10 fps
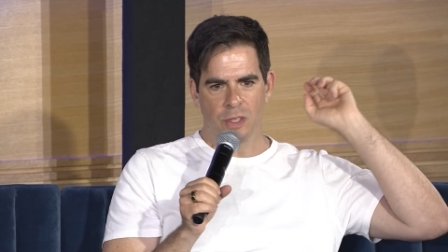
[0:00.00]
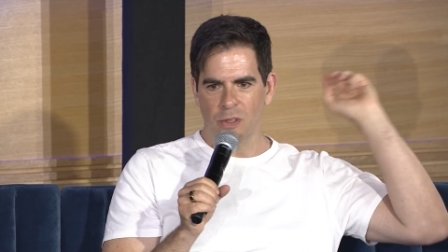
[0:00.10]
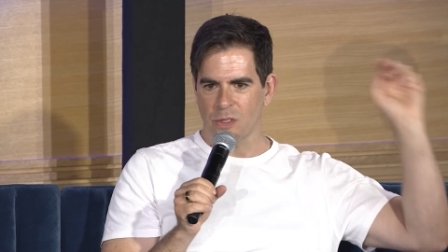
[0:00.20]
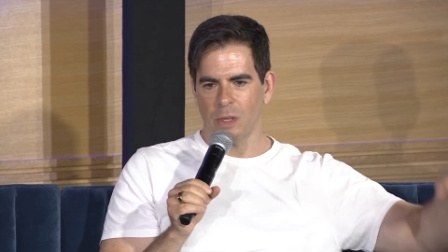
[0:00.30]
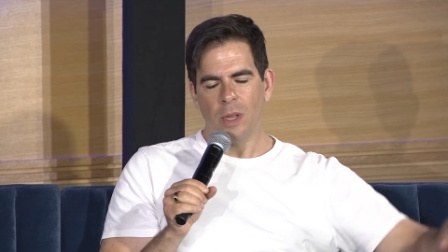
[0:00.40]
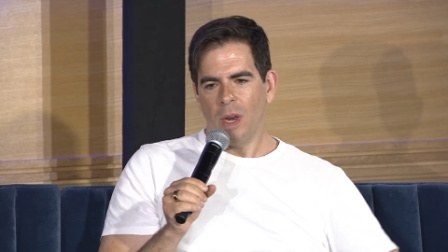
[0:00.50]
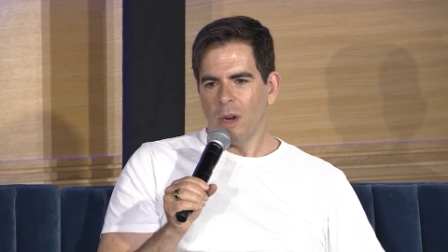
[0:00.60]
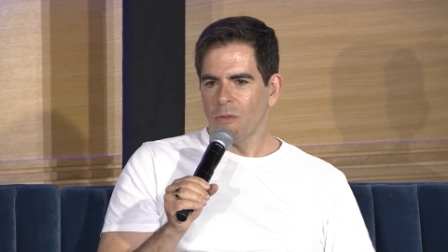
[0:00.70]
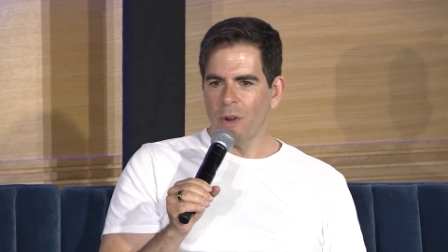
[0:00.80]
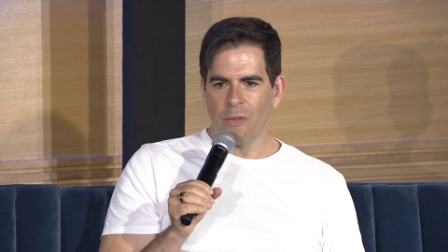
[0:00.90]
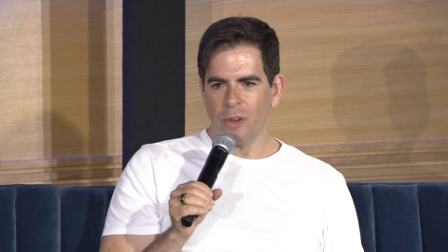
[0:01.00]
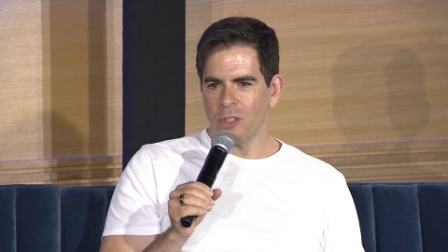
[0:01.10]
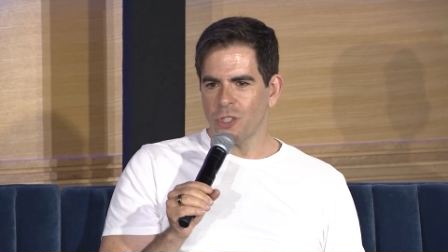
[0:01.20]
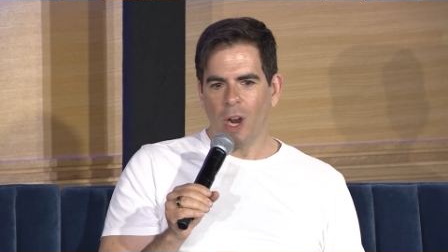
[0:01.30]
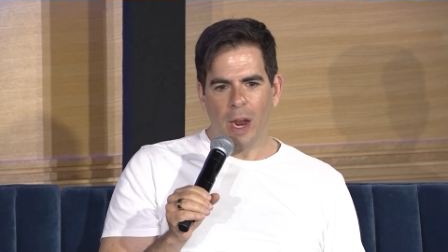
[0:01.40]
And there's a river in
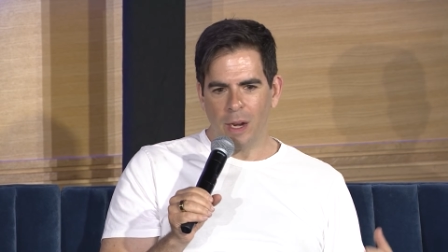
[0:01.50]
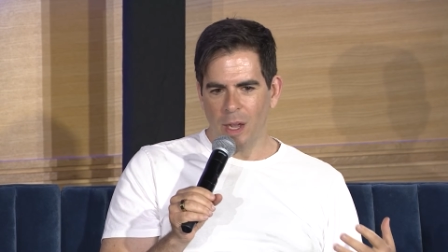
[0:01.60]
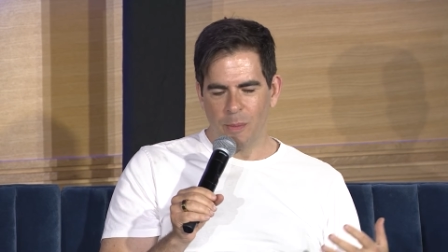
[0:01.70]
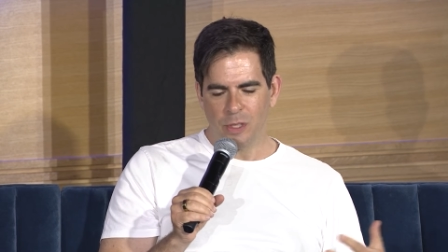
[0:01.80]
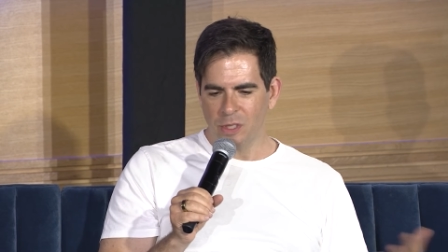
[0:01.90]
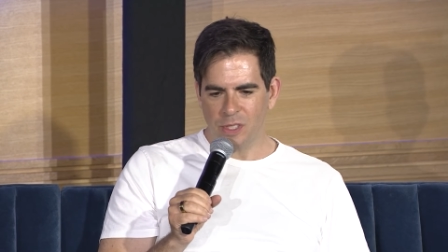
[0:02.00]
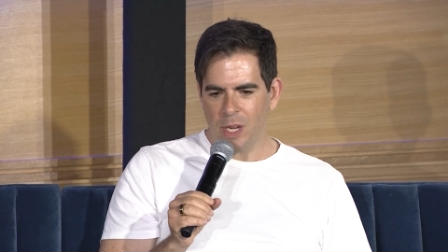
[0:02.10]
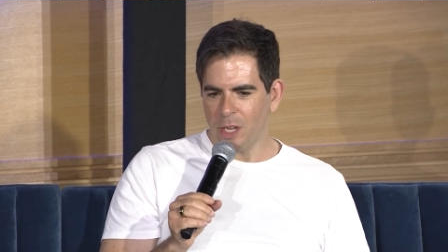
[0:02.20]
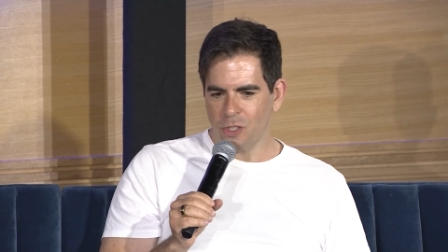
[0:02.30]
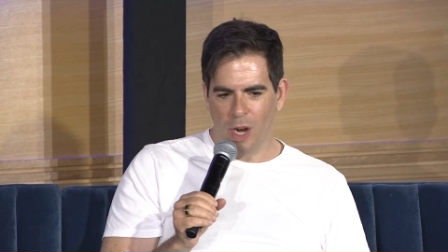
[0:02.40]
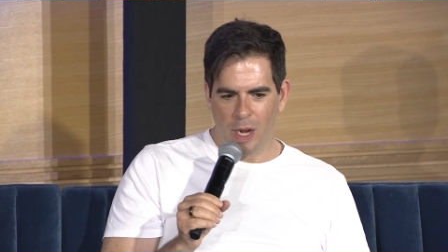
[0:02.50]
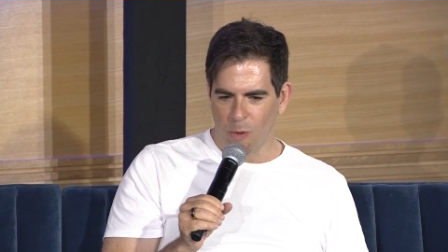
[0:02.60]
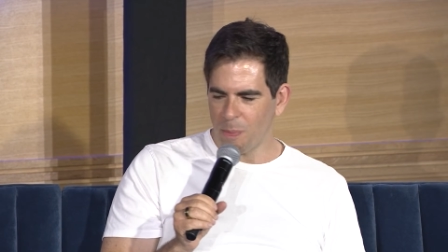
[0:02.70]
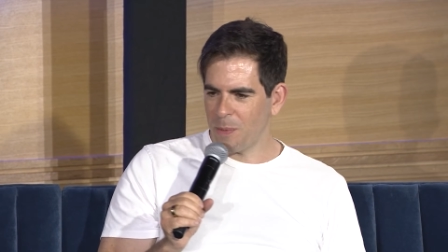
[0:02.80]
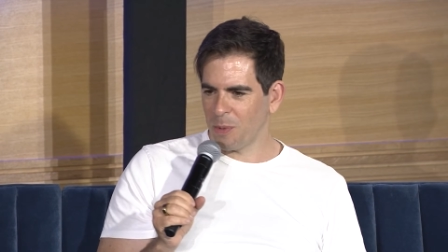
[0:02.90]
China. I mean, there's a city in China where
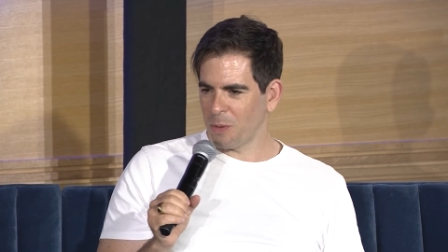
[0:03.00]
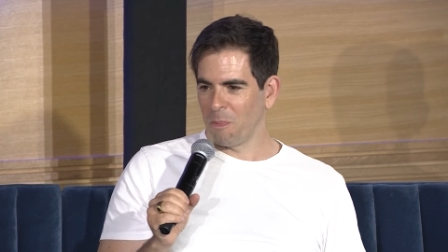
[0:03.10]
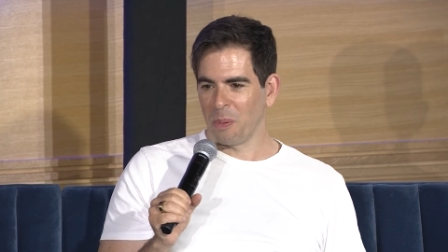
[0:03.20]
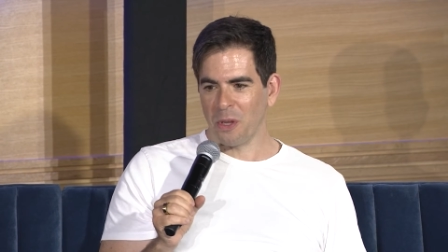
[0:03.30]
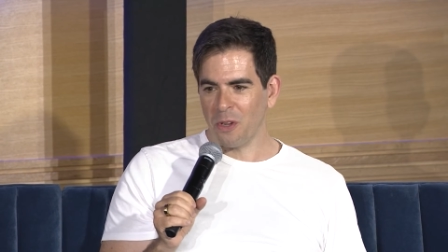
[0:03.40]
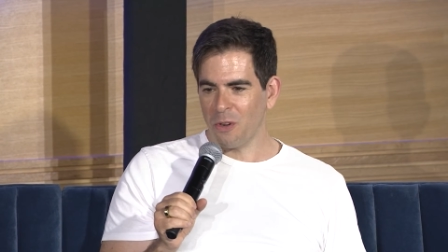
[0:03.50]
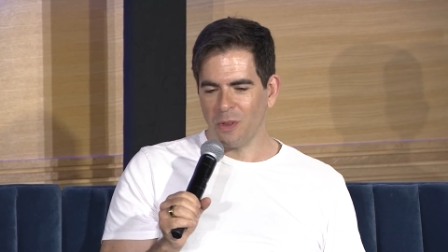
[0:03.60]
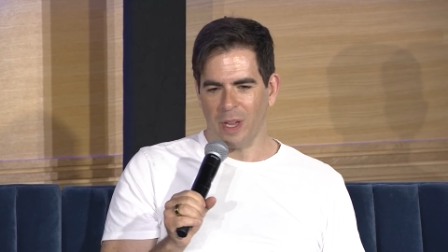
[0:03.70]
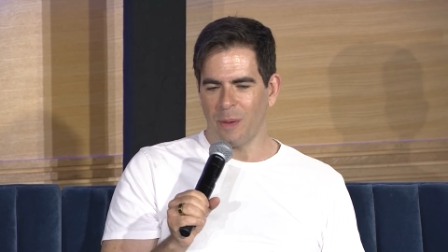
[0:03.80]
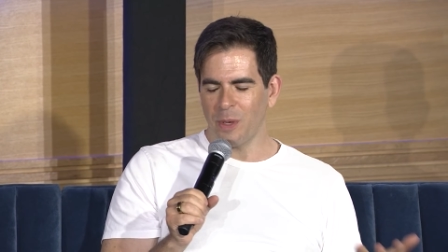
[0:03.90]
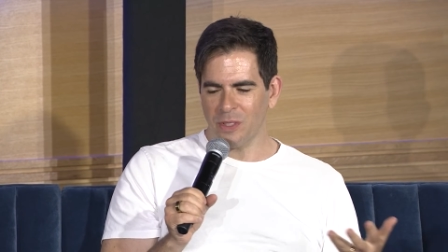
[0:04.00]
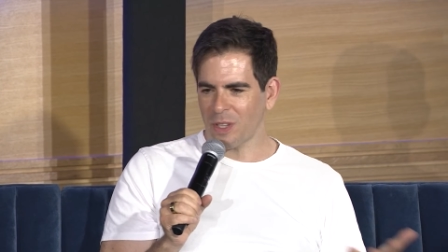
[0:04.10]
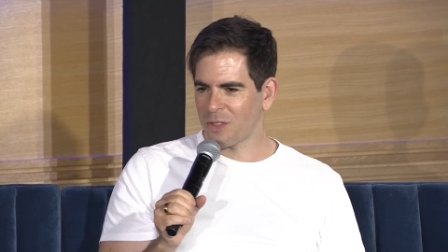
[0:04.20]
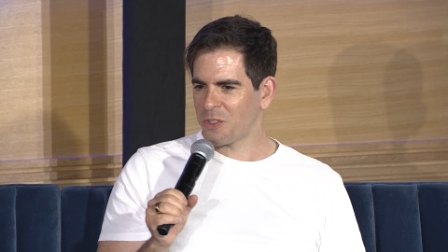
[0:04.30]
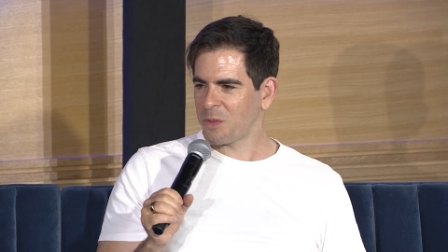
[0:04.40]
people are blue. Like, I mean, it's
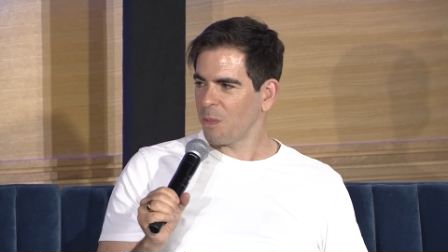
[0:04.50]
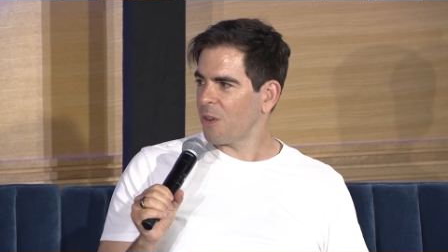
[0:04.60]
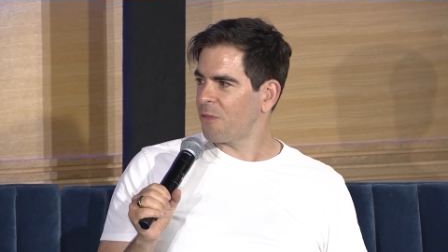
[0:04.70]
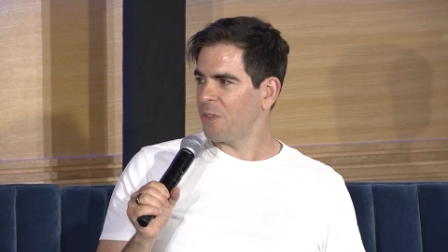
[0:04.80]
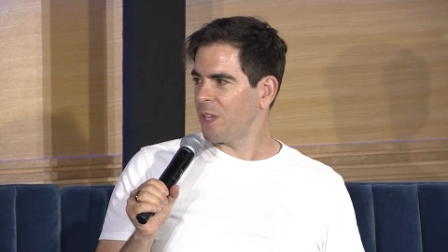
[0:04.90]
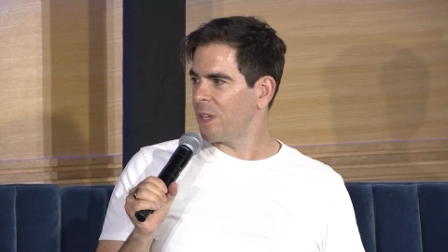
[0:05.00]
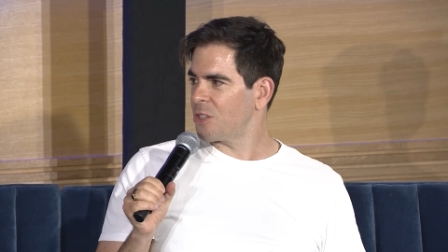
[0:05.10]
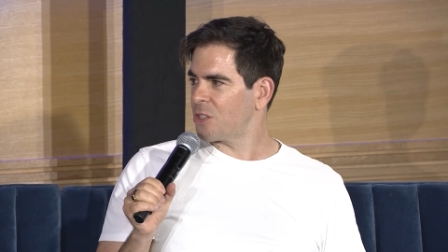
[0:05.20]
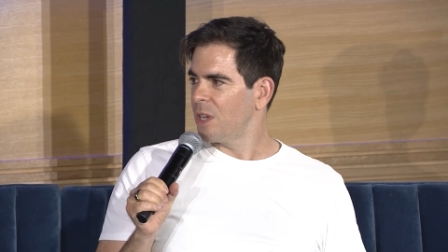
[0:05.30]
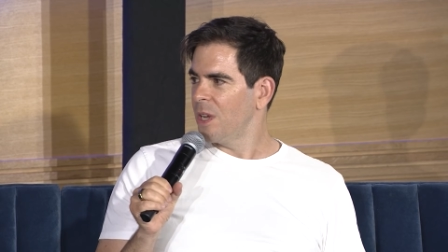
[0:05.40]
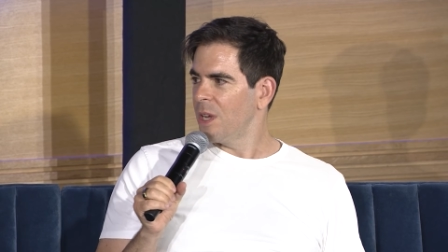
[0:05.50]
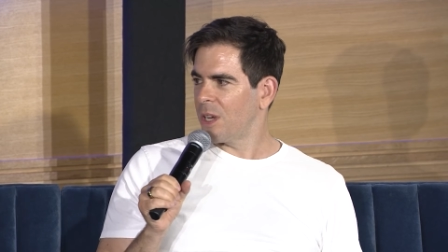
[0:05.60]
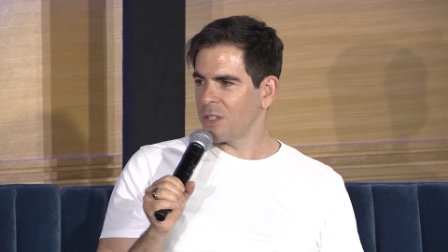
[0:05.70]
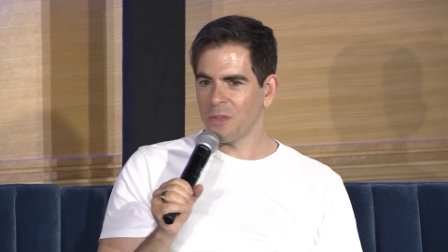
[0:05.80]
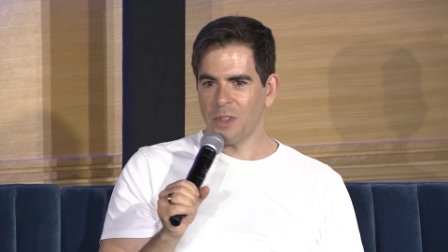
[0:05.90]
like Smurf Village
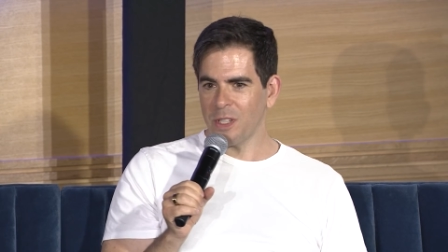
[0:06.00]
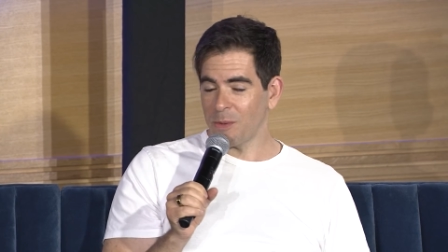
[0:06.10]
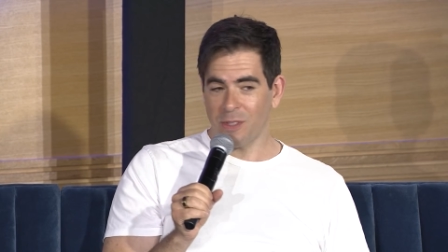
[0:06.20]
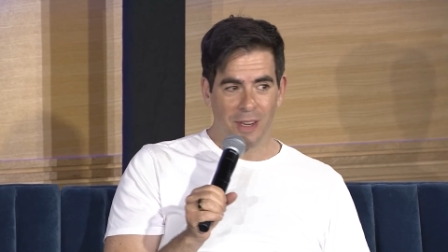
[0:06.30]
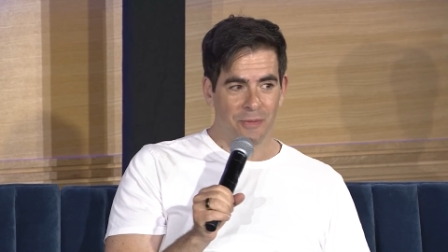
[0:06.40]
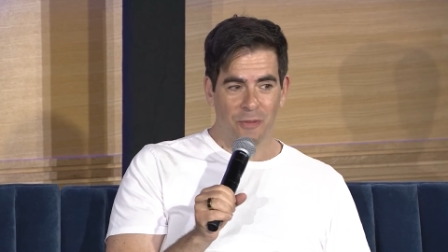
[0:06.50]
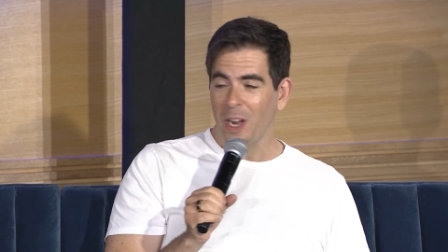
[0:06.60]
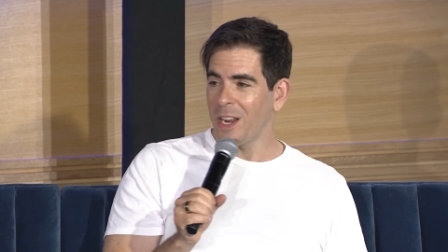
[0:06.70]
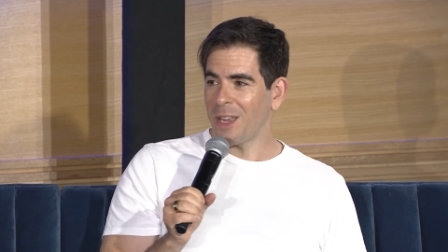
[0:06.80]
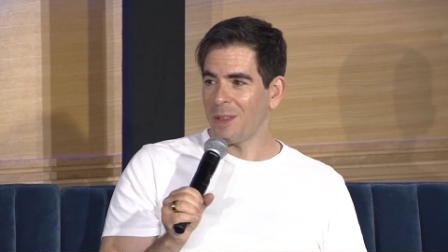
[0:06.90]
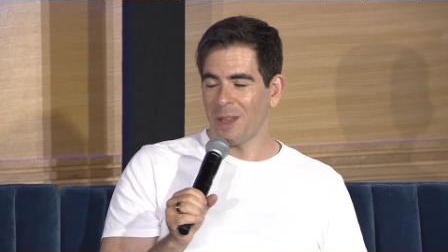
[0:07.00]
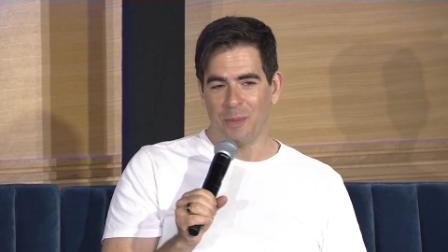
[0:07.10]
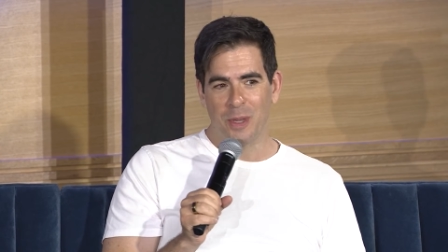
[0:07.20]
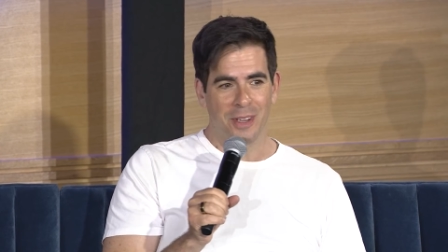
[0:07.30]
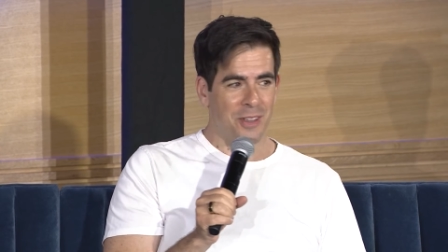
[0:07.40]
because of it's not funny. I
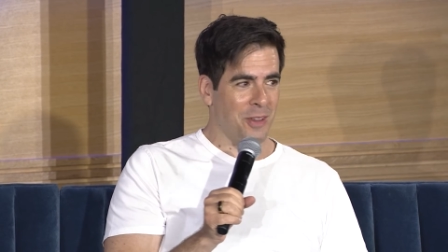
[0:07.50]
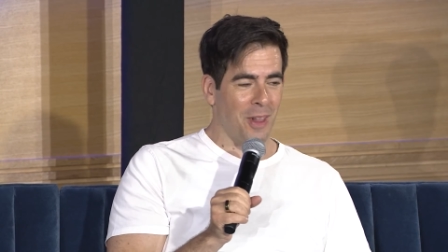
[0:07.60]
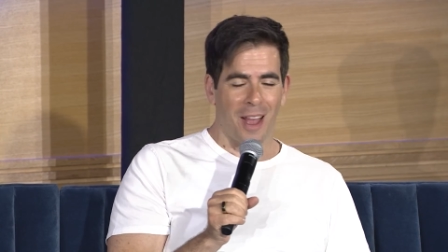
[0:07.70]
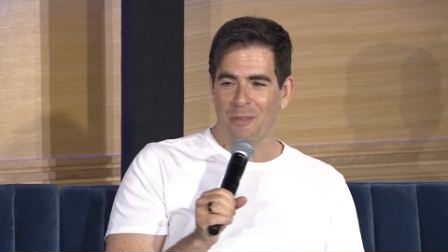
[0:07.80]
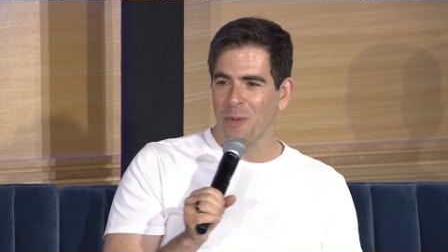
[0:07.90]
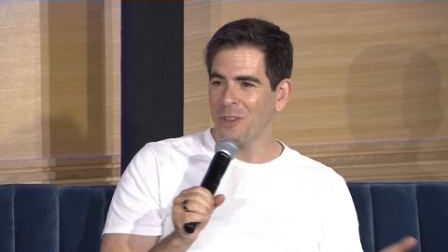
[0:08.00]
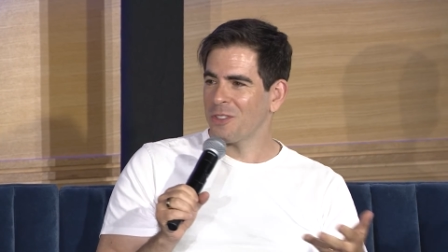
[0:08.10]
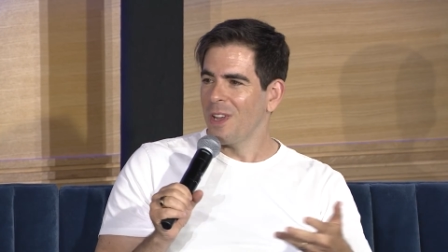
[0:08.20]
mean, you can laugh, but it's.